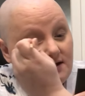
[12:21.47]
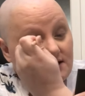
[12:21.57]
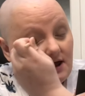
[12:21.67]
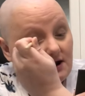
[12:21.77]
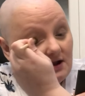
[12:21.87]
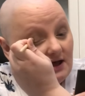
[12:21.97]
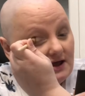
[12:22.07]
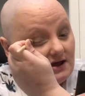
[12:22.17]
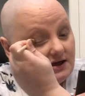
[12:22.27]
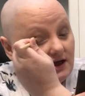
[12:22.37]
Kind of
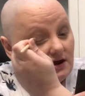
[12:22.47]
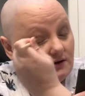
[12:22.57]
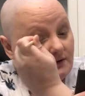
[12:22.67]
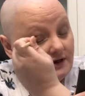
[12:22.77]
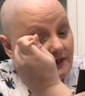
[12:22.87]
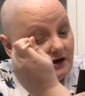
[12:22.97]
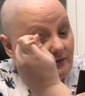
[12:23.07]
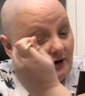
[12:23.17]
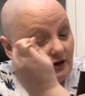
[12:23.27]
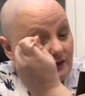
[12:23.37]
like I can't do anything
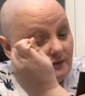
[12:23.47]
about